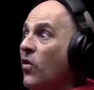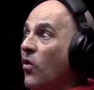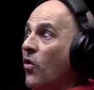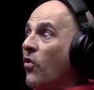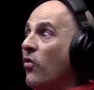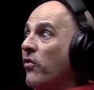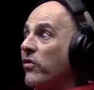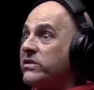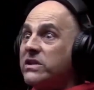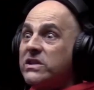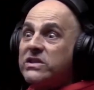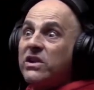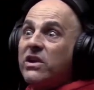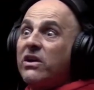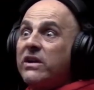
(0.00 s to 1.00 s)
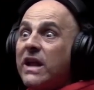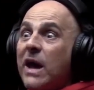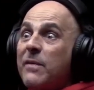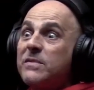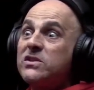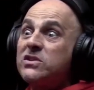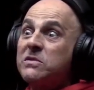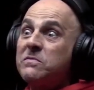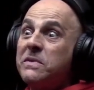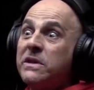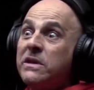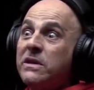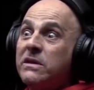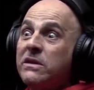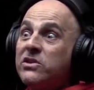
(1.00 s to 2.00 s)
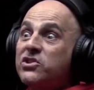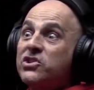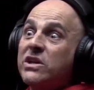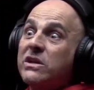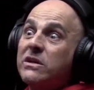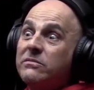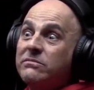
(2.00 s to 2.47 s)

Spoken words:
Or it's a sale and it happens to be a sticker.